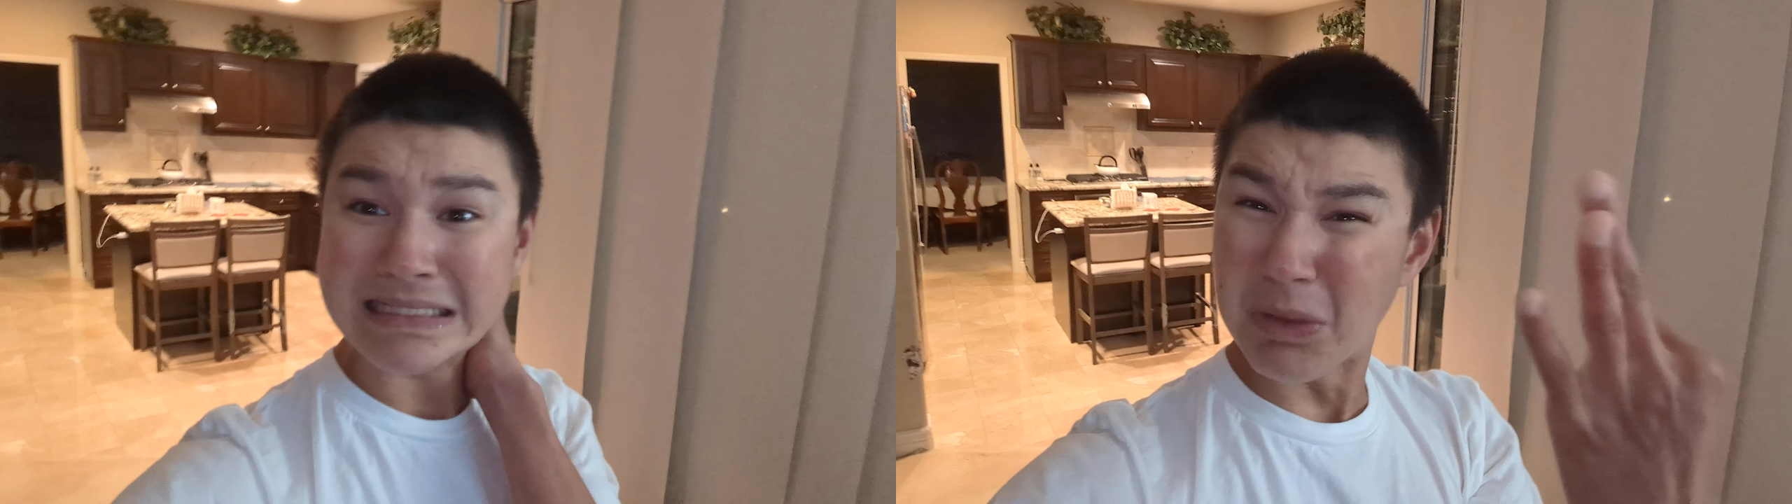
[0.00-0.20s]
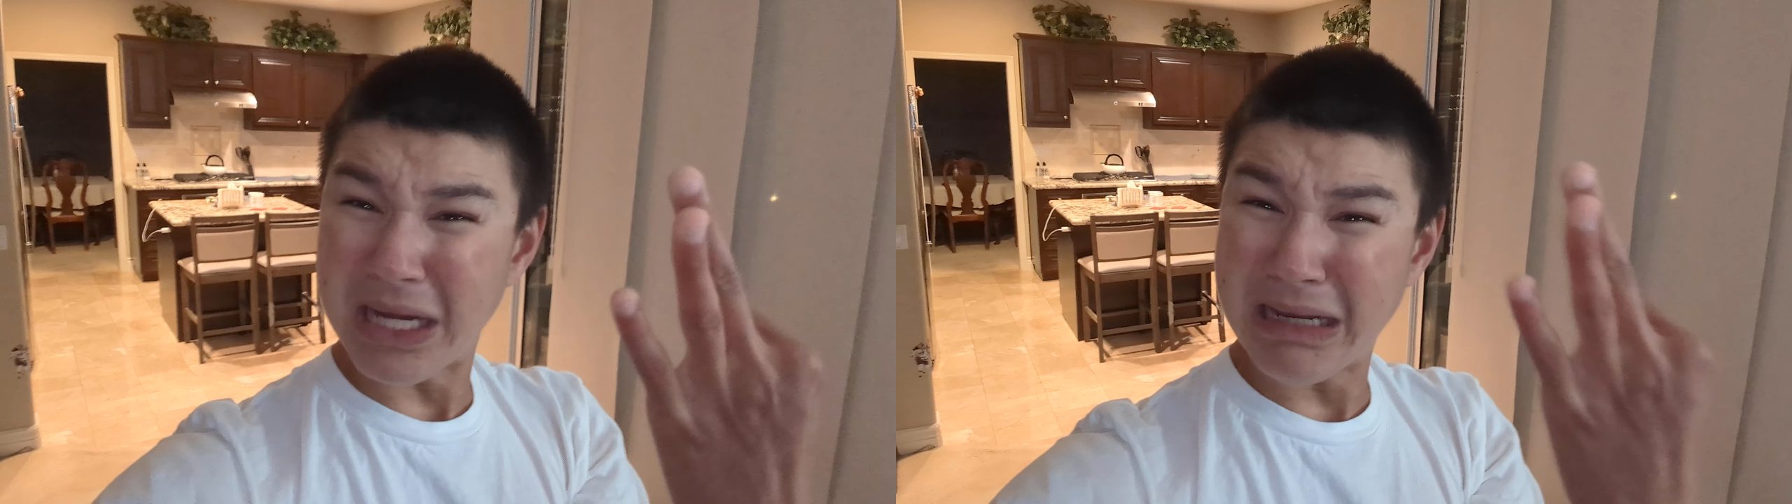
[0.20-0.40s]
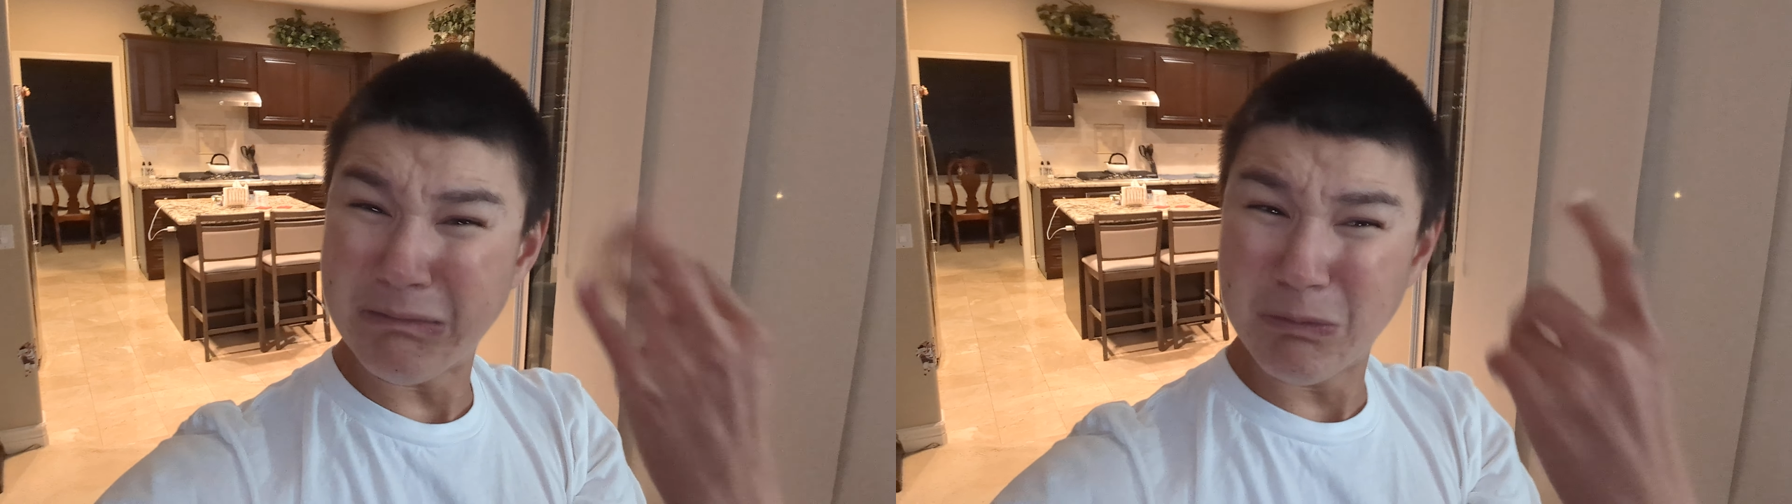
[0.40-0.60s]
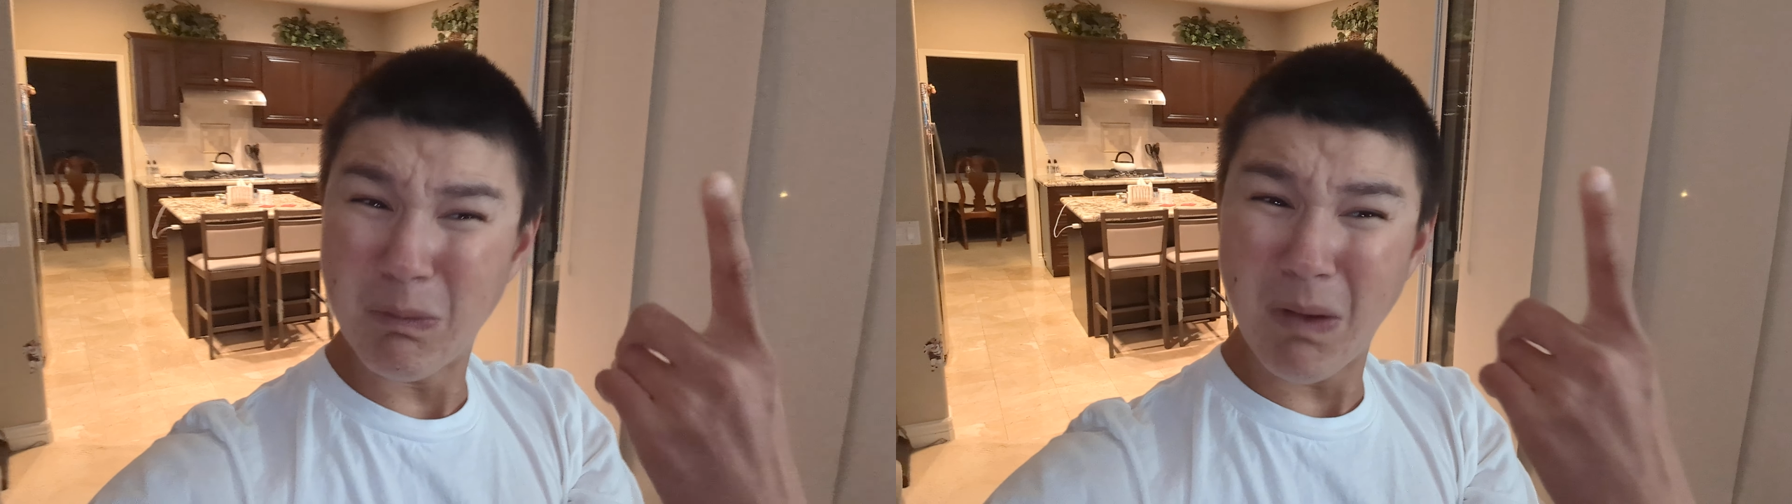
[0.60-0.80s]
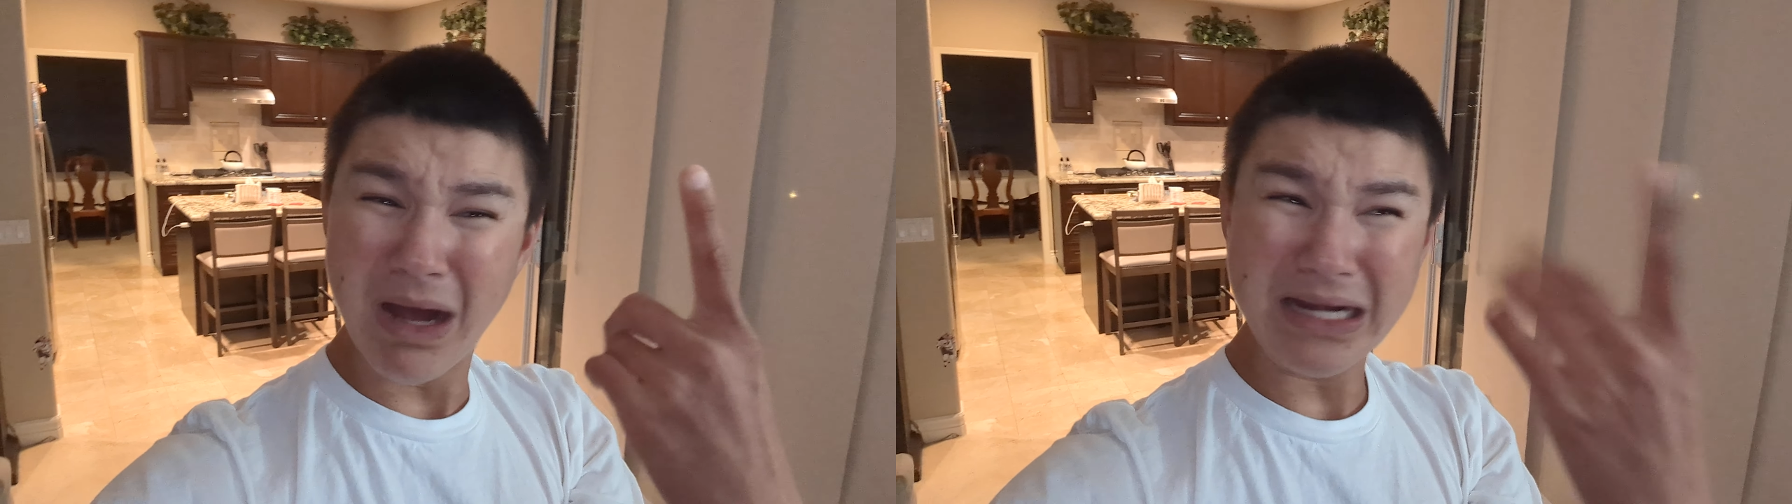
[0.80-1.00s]

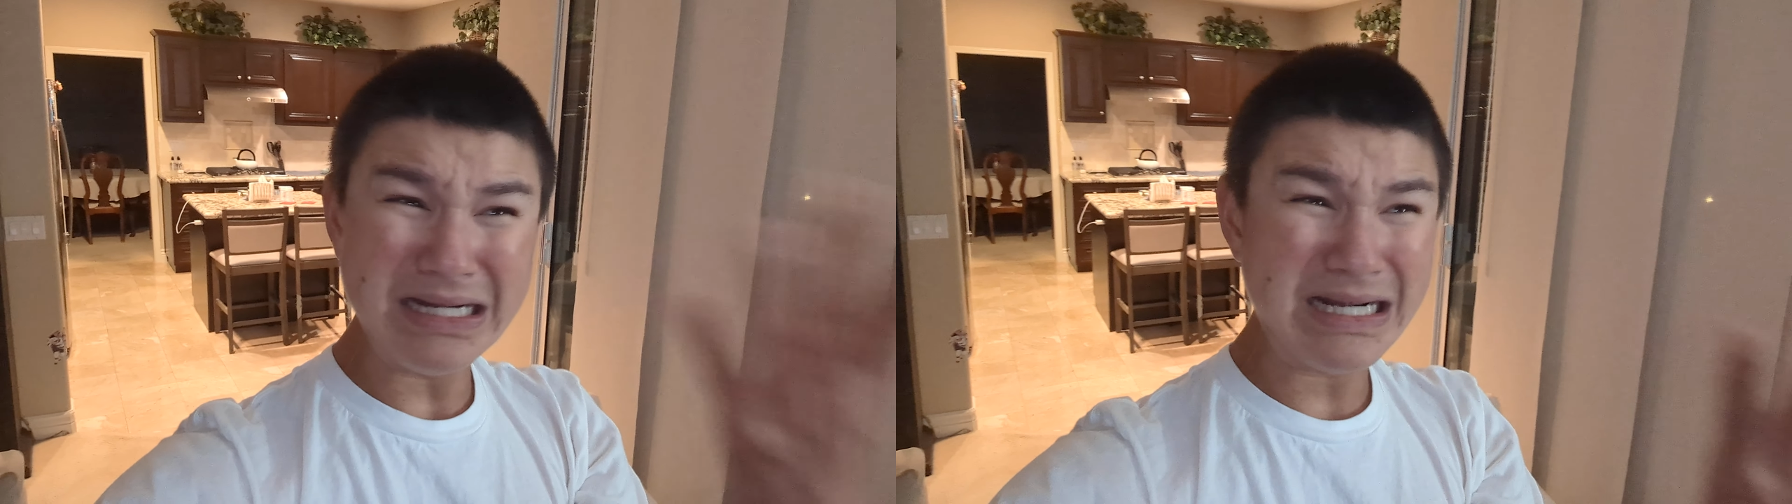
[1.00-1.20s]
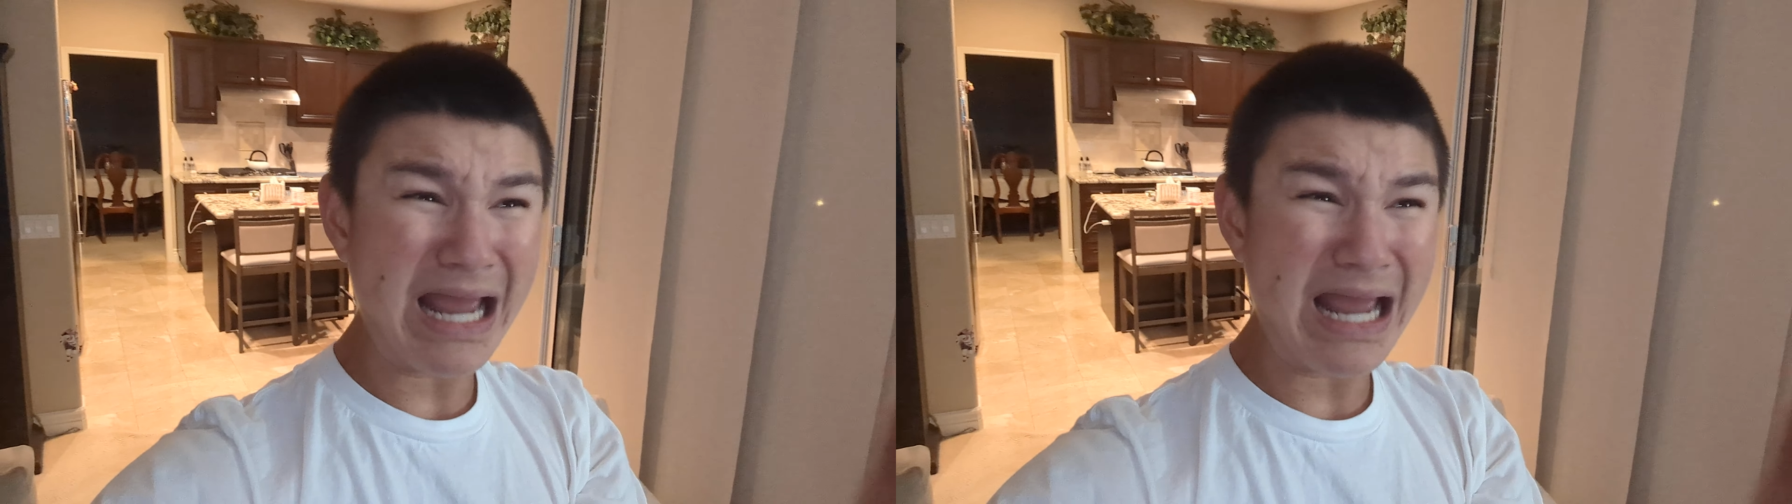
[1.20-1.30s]
3 1